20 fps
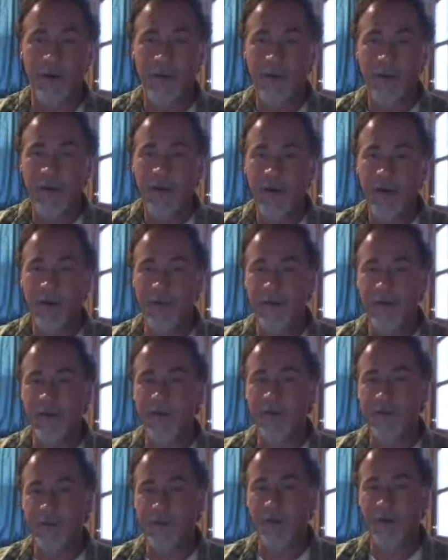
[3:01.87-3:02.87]
and then
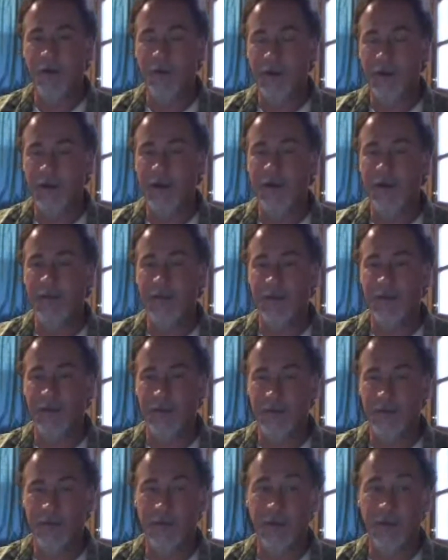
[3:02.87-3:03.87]
just start laying
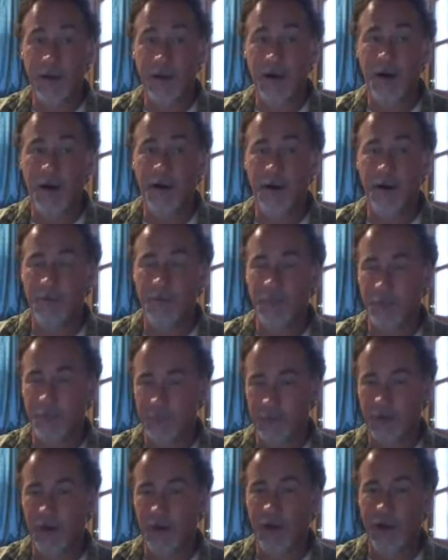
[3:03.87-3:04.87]
the cob or the
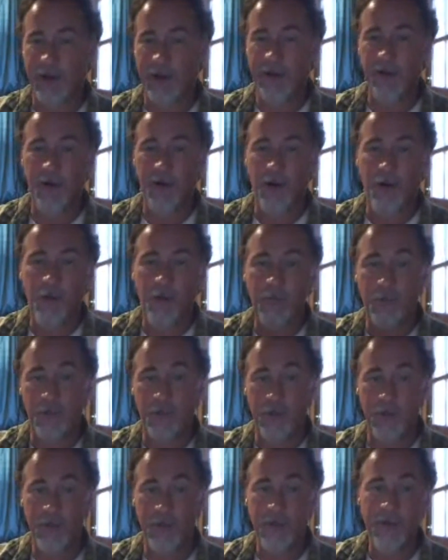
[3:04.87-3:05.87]
clay over it,
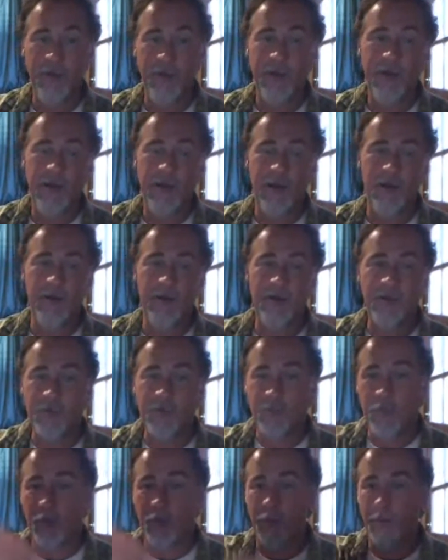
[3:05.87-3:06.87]
and just
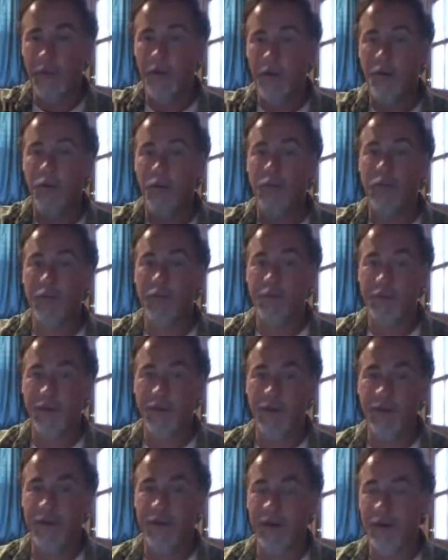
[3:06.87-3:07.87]
forming over the sand
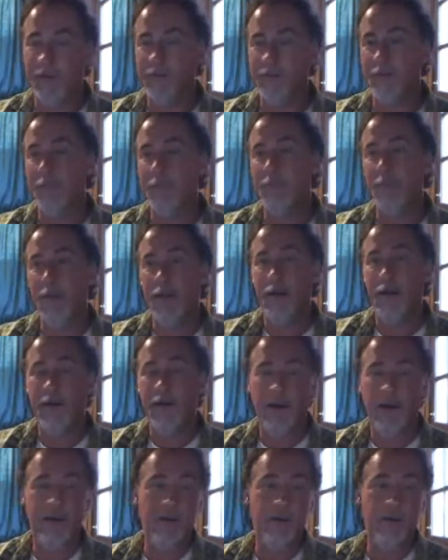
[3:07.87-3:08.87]
castle.
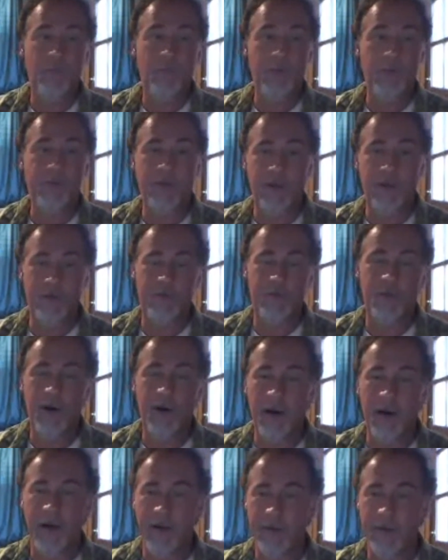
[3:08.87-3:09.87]
And then once that
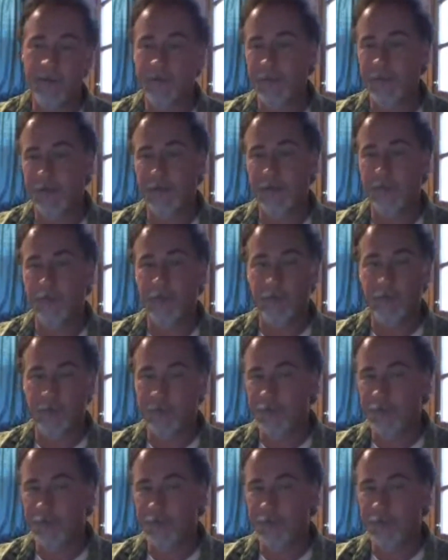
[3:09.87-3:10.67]
dries, then you just